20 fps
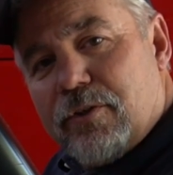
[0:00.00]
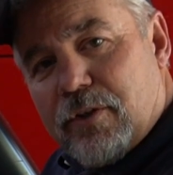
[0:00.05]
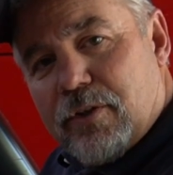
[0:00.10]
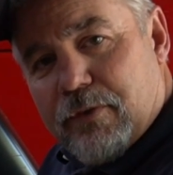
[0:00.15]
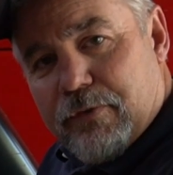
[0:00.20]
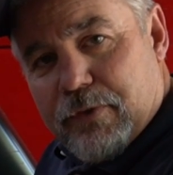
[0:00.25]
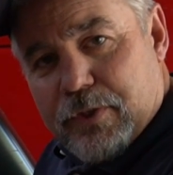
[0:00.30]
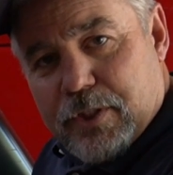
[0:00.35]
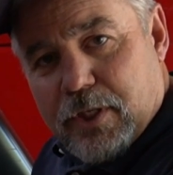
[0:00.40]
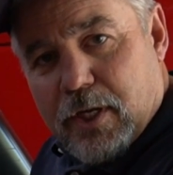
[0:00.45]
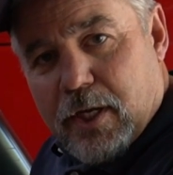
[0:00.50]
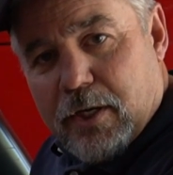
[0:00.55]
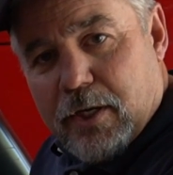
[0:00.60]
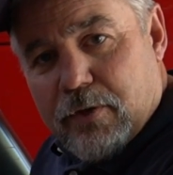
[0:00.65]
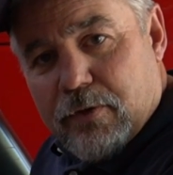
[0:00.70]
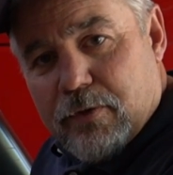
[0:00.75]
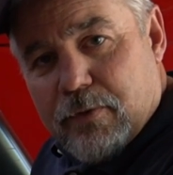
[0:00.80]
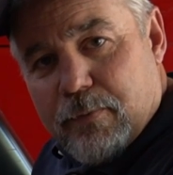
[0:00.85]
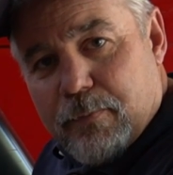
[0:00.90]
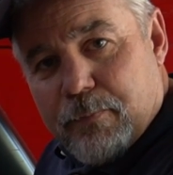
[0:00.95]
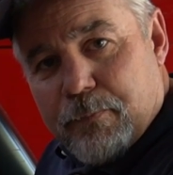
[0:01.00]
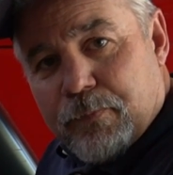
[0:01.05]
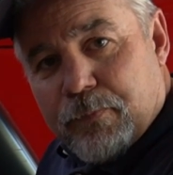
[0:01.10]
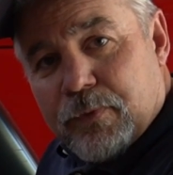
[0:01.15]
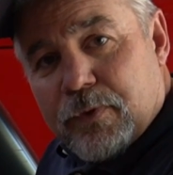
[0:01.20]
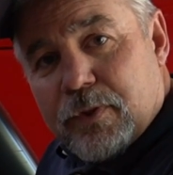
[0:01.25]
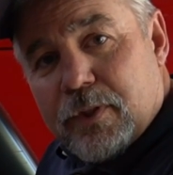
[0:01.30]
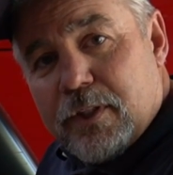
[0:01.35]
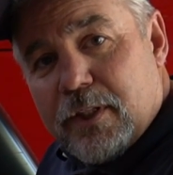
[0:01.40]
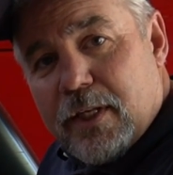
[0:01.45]
of the tire,
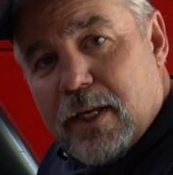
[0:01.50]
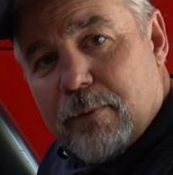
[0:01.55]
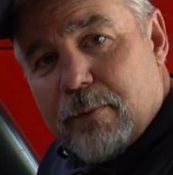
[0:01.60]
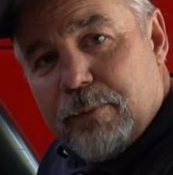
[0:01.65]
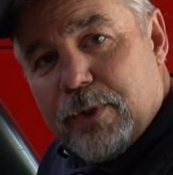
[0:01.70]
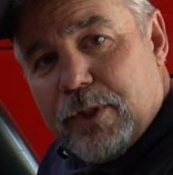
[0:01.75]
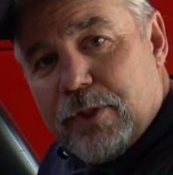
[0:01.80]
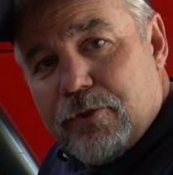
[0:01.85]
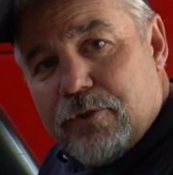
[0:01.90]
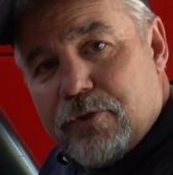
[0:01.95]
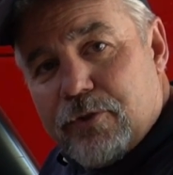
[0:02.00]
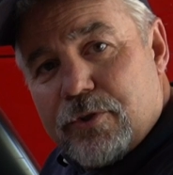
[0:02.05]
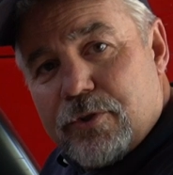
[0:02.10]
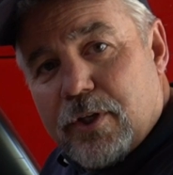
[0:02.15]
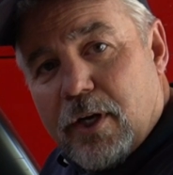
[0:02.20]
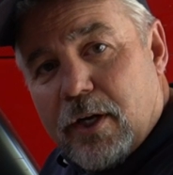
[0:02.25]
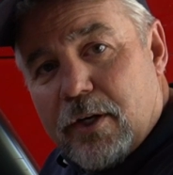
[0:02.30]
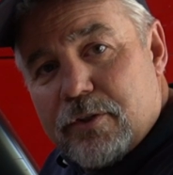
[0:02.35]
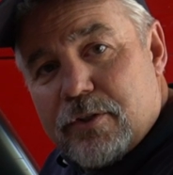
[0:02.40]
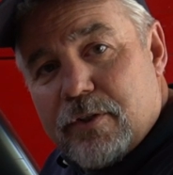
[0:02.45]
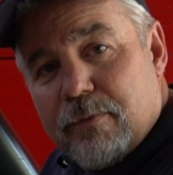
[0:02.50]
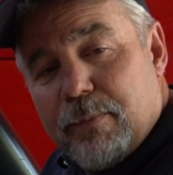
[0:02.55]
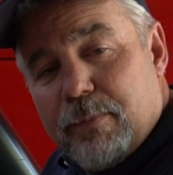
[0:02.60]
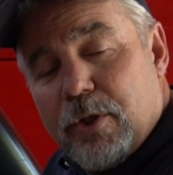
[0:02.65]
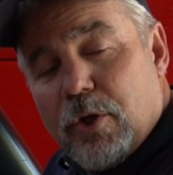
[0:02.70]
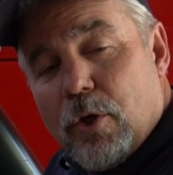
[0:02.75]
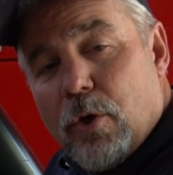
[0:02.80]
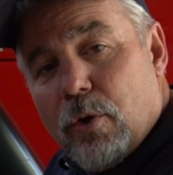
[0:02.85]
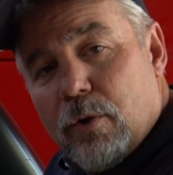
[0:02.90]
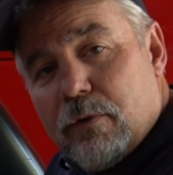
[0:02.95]
then that means your tires have
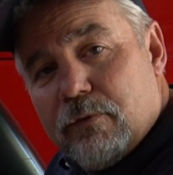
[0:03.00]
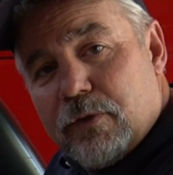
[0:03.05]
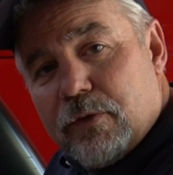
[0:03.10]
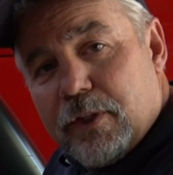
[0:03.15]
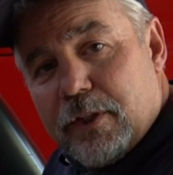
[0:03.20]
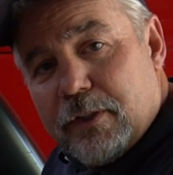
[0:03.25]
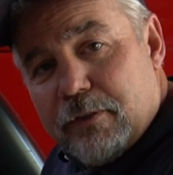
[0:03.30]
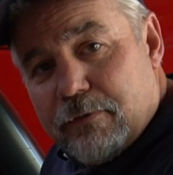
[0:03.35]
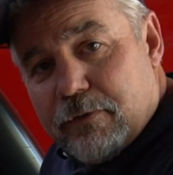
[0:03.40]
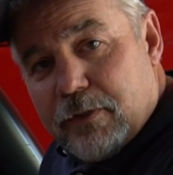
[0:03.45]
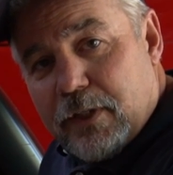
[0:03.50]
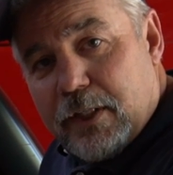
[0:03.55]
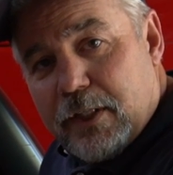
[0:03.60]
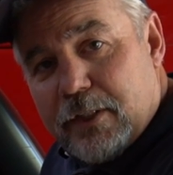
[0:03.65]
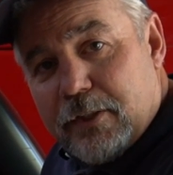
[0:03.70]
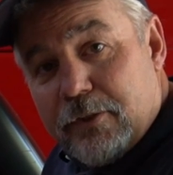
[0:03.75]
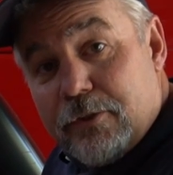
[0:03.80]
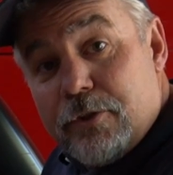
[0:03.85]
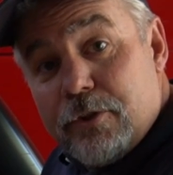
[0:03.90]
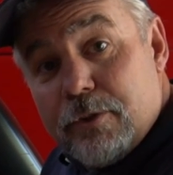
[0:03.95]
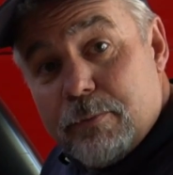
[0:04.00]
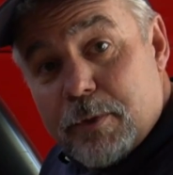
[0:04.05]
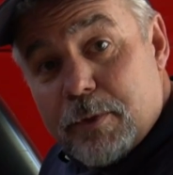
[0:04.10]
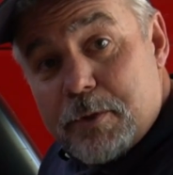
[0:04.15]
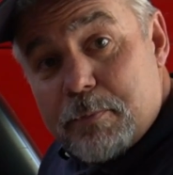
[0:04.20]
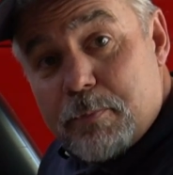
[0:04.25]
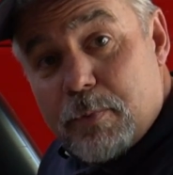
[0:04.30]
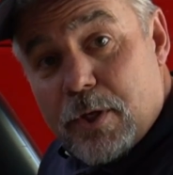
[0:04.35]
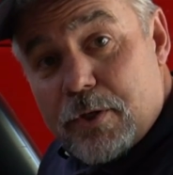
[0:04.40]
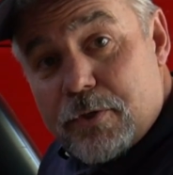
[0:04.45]
been overinflated. Too
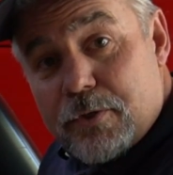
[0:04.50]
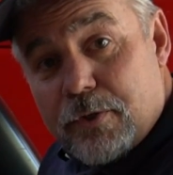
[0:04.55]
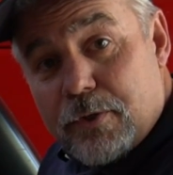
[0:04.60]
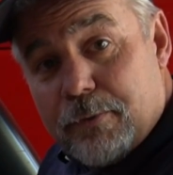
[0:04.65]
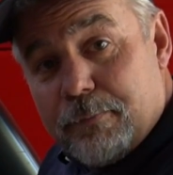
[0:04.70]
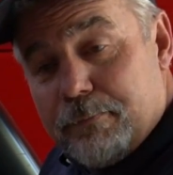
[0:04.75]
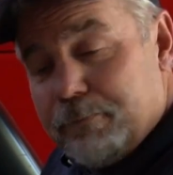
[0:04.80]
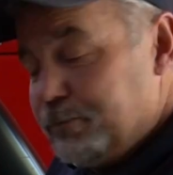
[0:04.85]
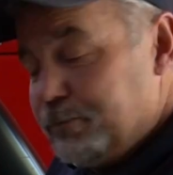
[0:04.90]
much pressure.